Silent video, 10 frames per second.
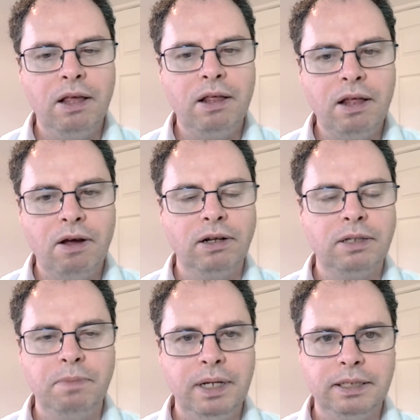got them in
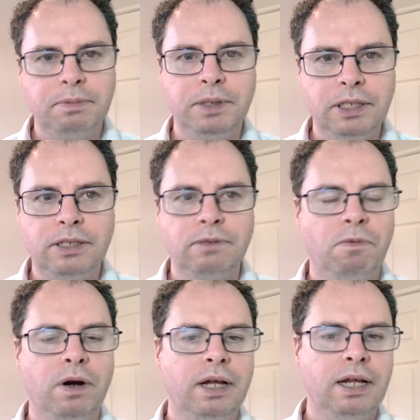this position where
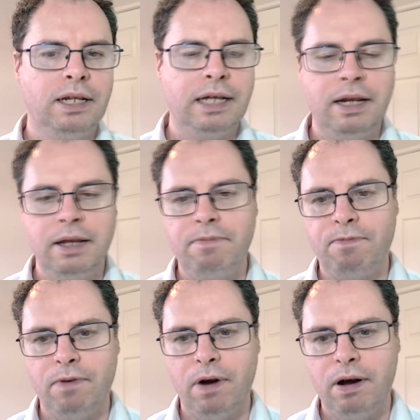they
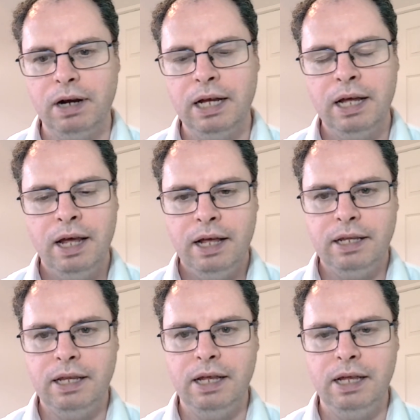leapfrog
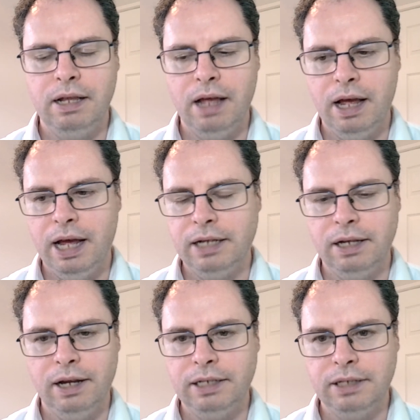the
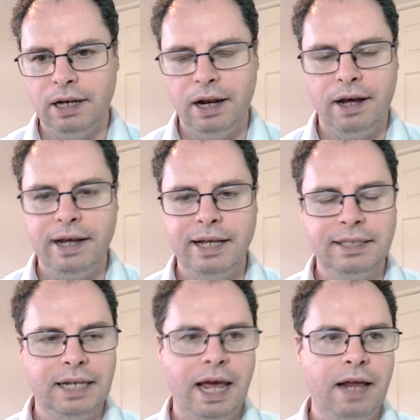likes of the Lions and
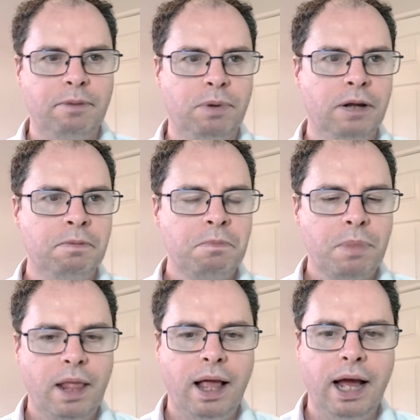Edinburgh,
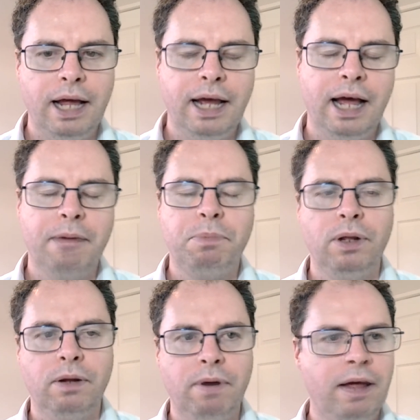and pulled
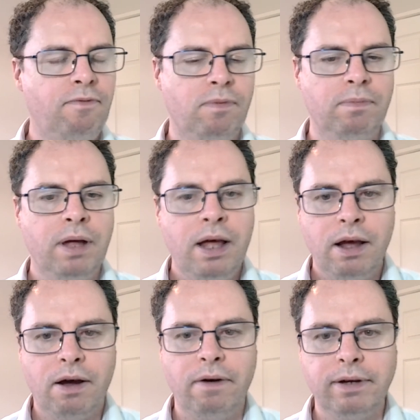away from
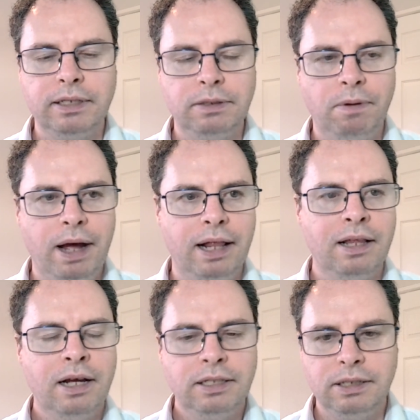Connacht as well
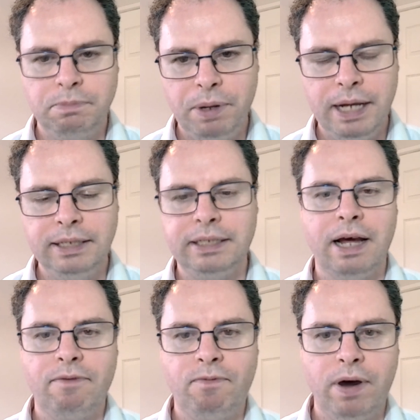to pinch that
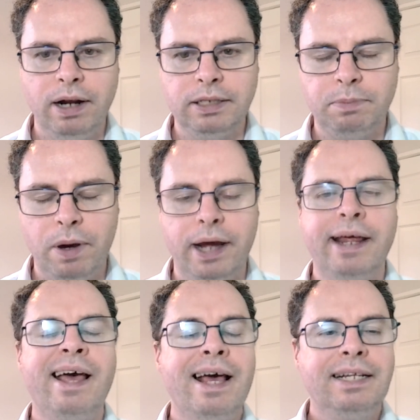final spot.
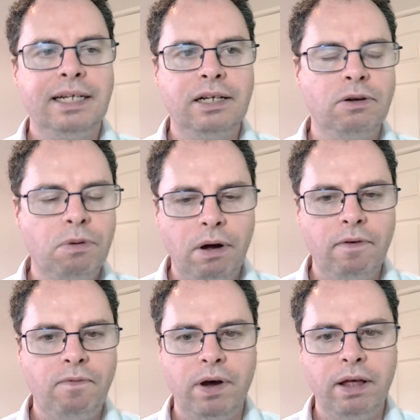They didn't
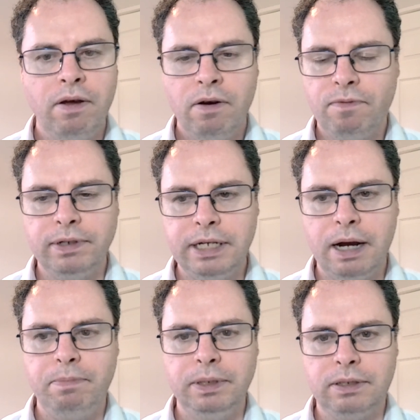qualify for
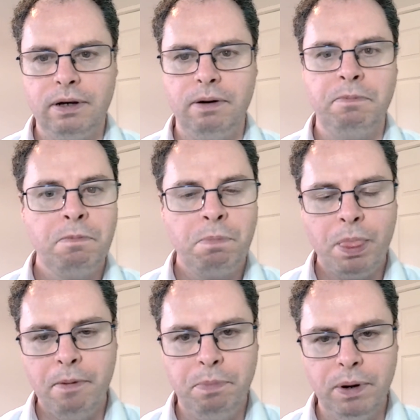Champions Cup,
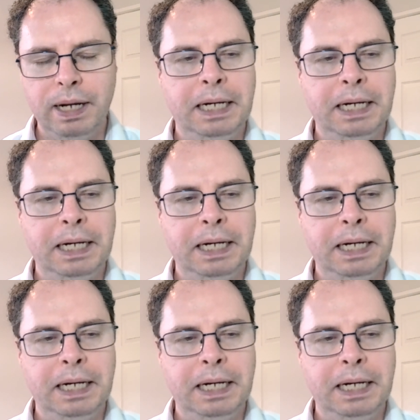but